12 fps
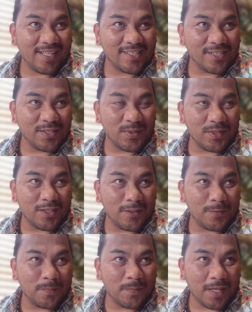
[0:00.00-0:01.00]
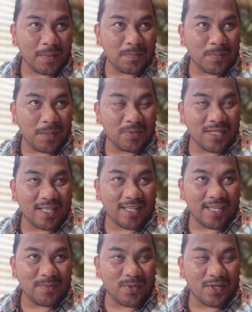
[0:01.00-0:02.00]
so I'm glad
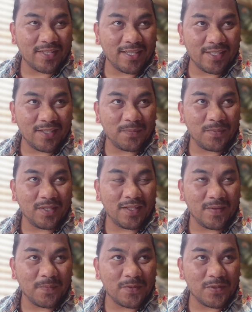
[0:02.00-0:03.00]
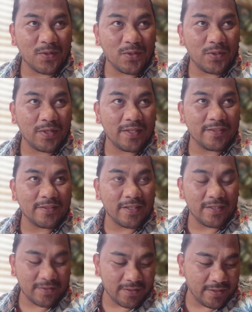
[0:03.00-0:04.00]
that you brought that up. So it's
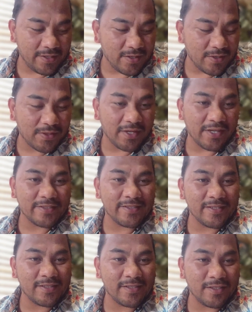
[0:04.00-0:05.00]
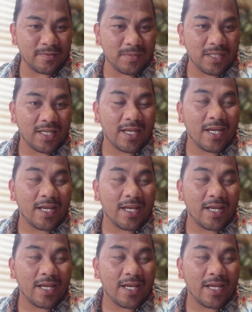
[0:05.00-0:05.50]
the healthcare system.